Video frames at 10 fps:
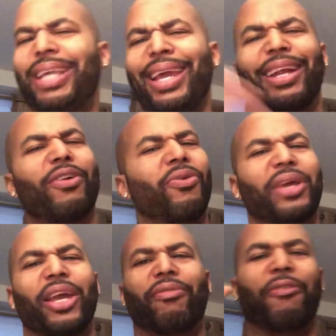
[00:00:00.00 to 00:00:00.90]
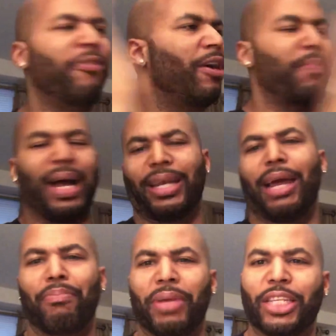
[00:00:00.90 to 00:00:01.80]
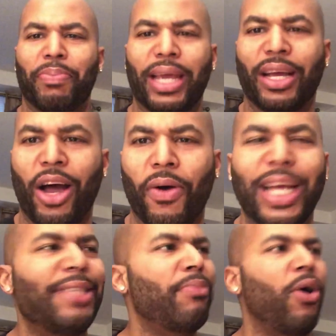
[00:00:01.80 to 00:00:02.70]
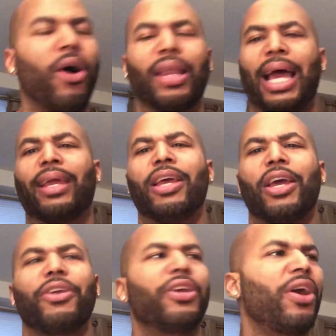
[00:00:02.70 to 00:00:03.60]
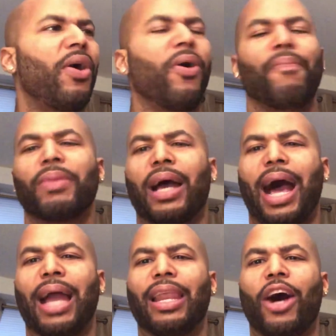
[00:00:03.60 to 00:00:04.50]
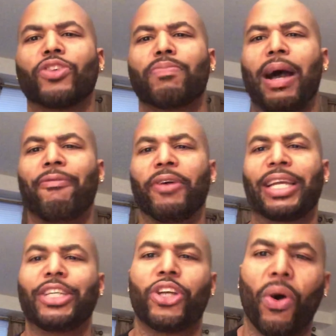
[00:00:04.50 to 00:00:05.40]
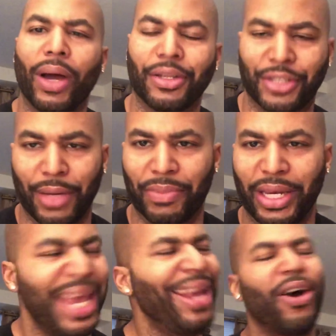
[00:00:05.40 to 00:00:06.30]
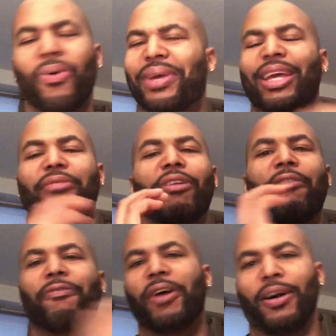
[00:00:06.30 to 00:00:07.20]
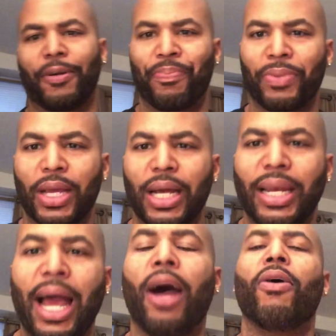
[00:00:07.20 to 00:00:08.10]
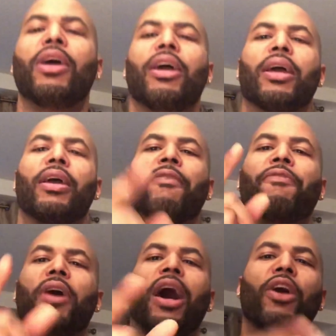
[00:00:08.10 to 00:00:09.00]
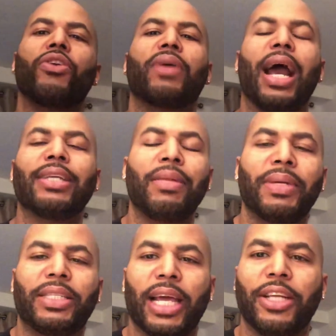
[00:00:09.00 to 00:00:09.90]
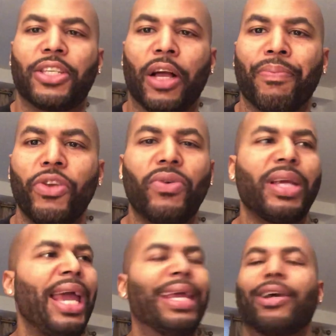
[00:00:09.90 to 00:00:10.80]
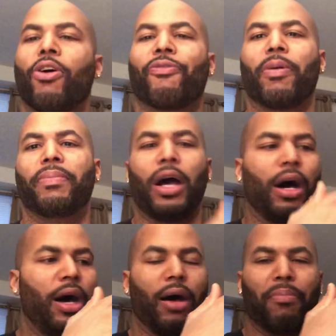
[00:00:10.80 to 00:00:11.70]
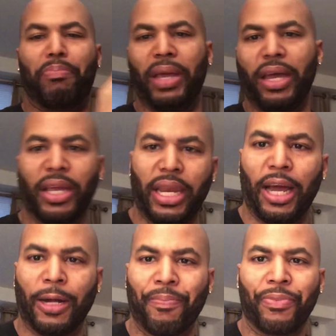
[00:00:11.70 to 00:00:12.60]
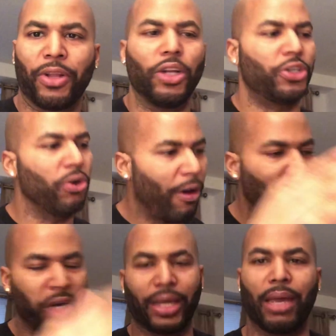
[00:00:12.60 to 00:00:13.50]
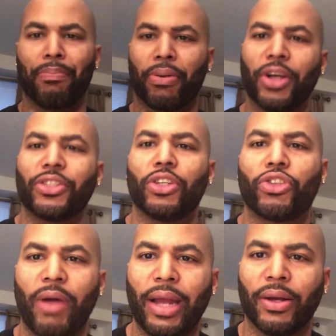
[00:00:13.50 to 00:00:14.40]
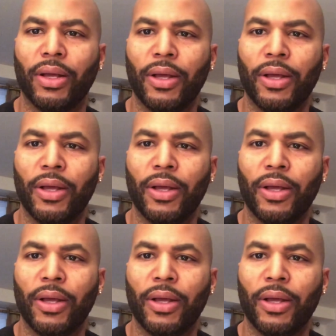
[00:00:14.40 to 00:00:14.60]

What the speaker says: Diddy don't give a fuck about that bitch being gone. It's more like, you know, I lost my fucking toy or something. He don't give a fuck. Now, for all you guys, let me tell you something. You can't go from a billionaire to a fucking personal trainer.